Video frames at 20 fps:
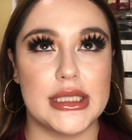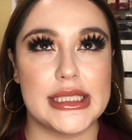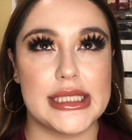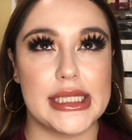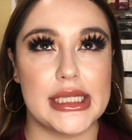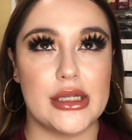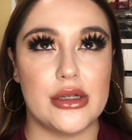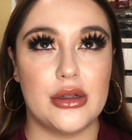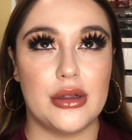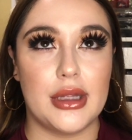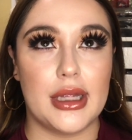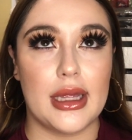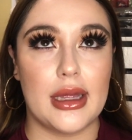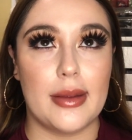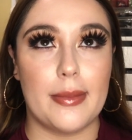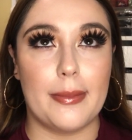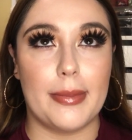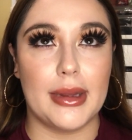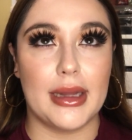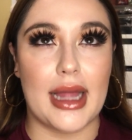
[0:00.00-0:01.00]
teal,
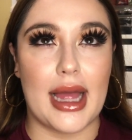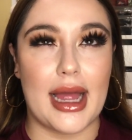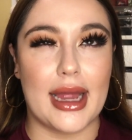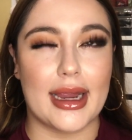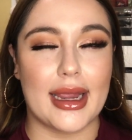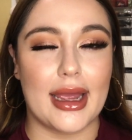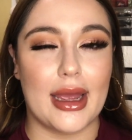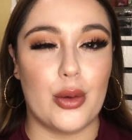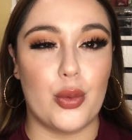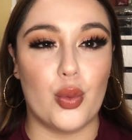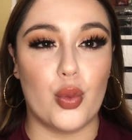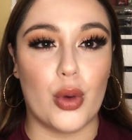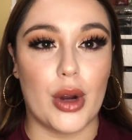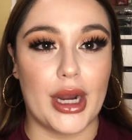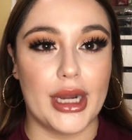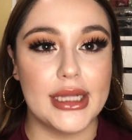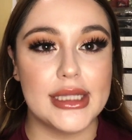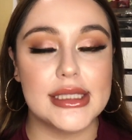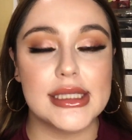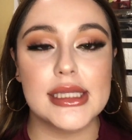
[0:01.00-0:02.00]
black, and
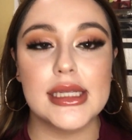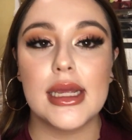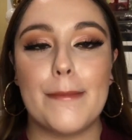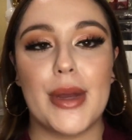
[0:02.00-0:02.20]
white,